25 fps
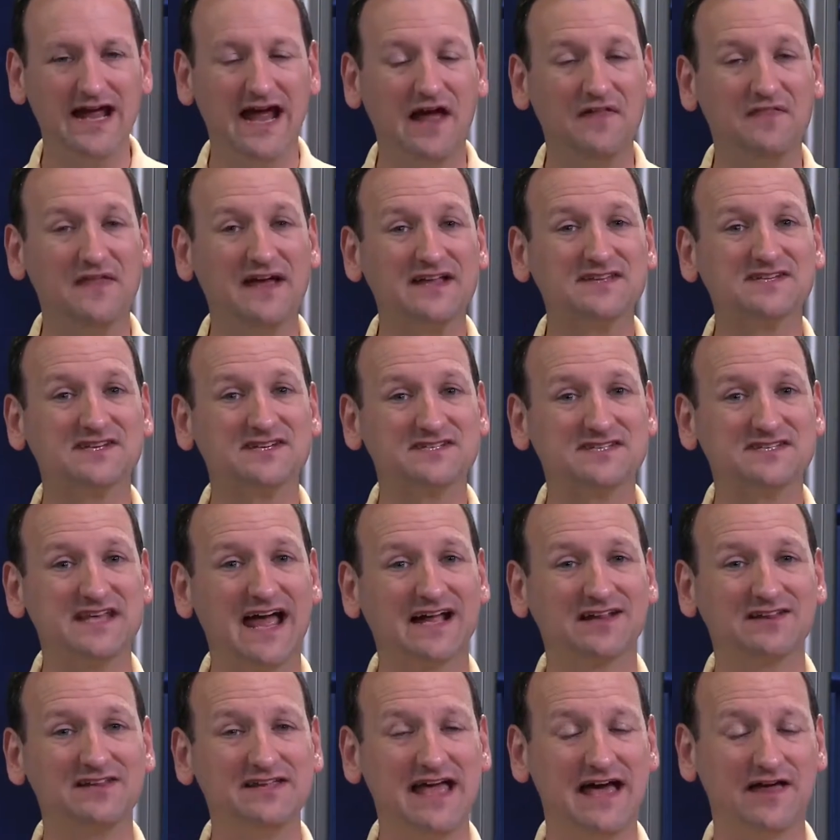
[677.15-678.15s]
And that's
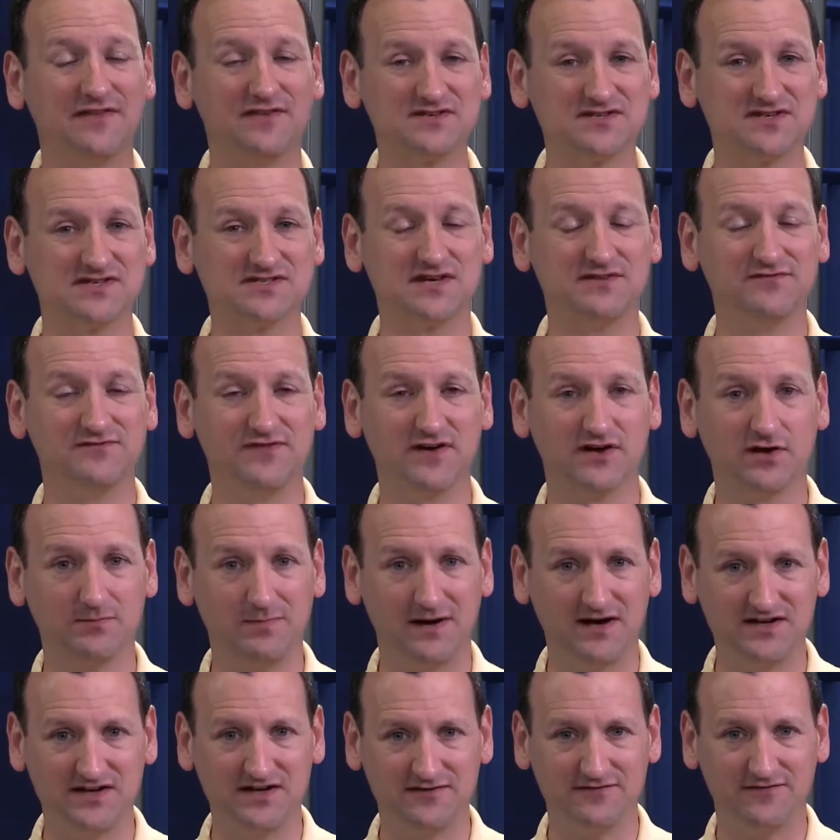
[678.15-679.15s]
exactly how this is configured
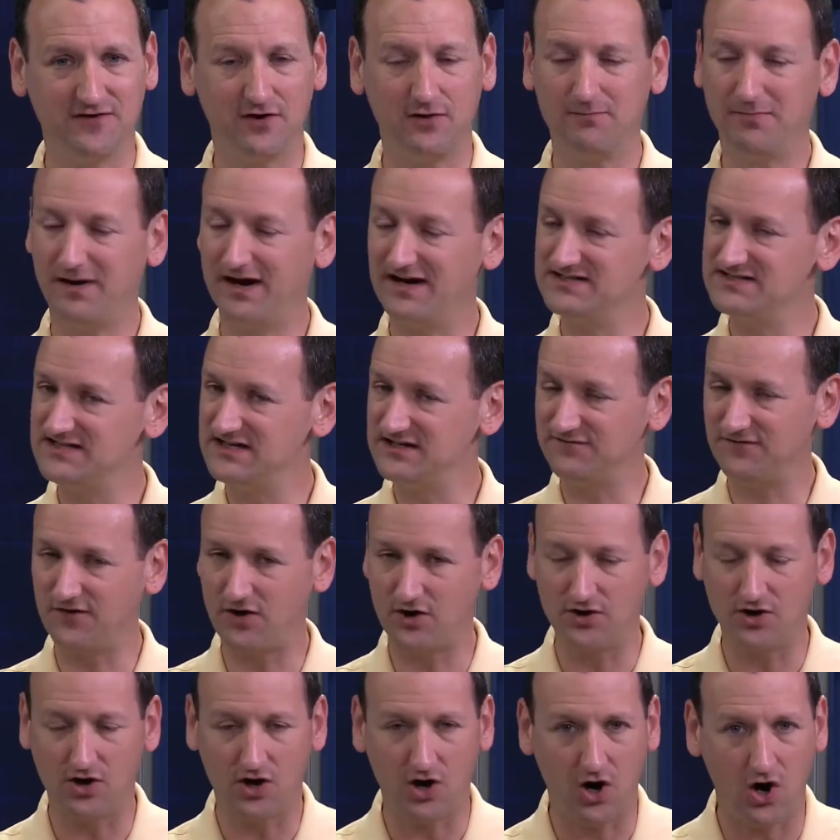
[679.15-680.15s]
by default. By
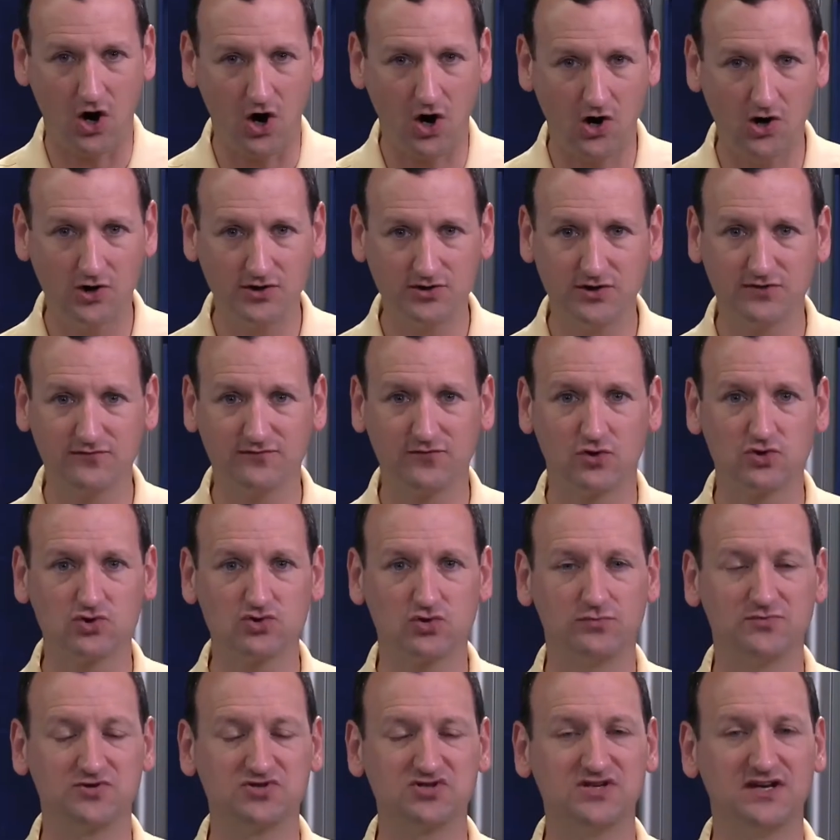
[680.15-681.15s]
default, all your
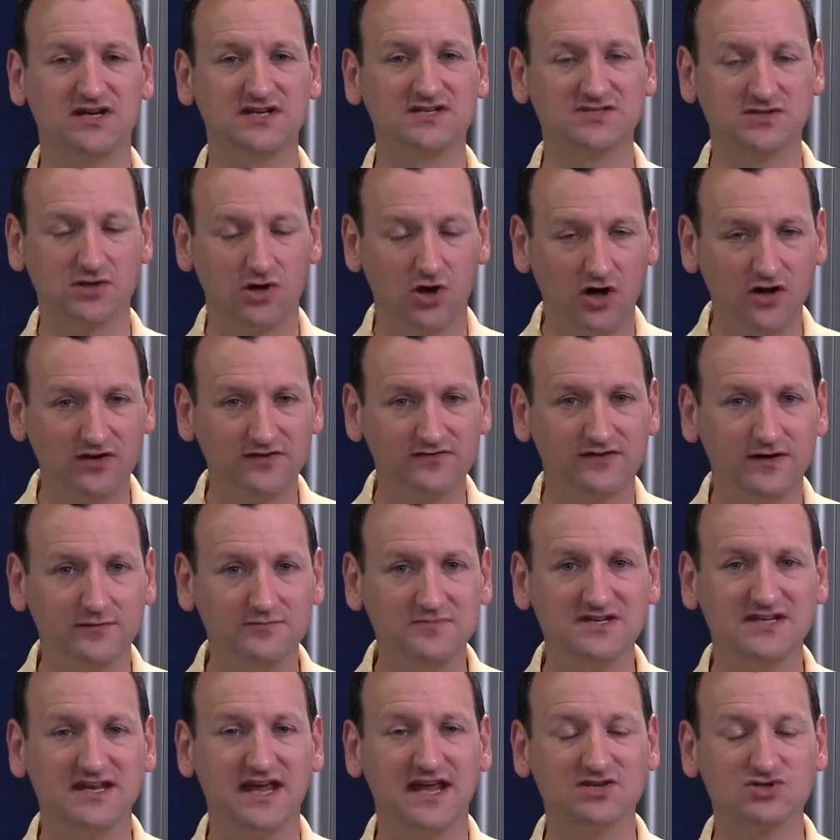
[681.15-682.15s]
virtual machines and all the
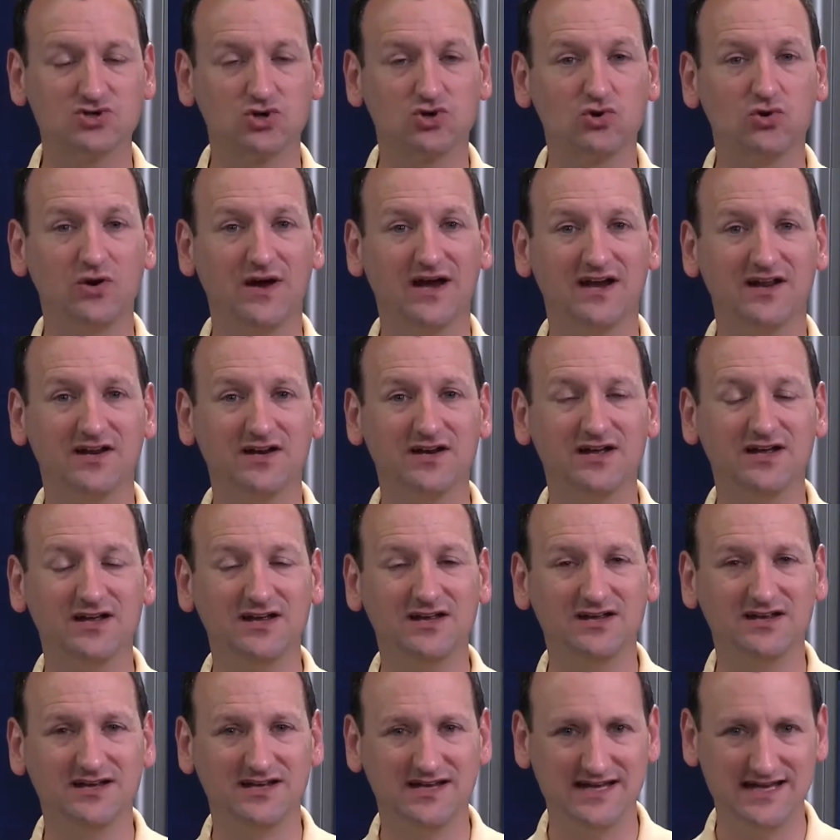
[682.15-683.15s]
VMDKs are created
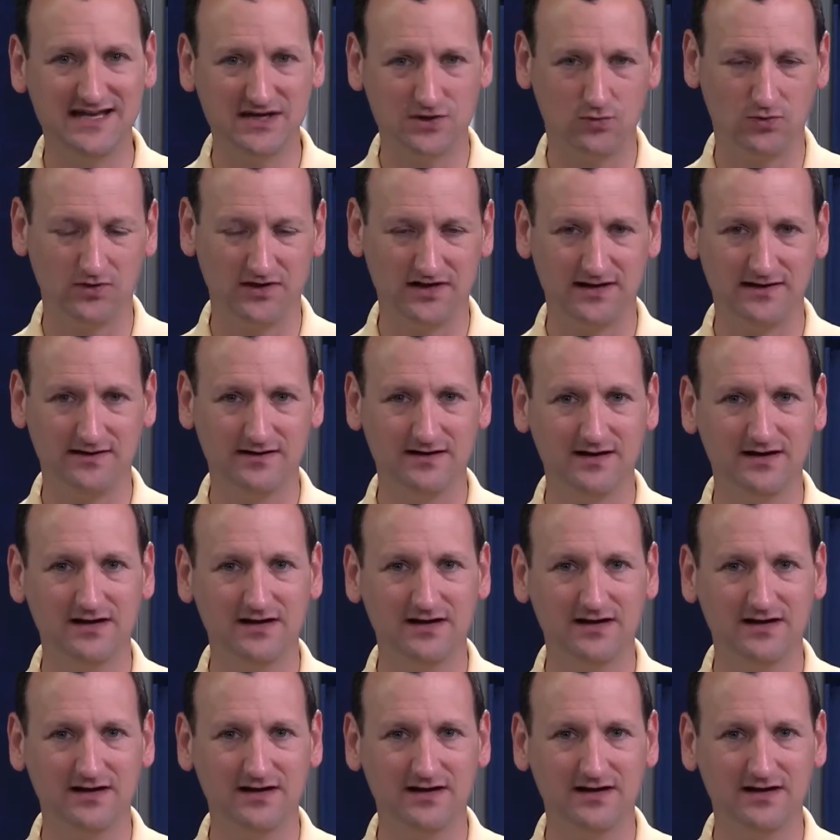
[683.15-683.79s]
equally.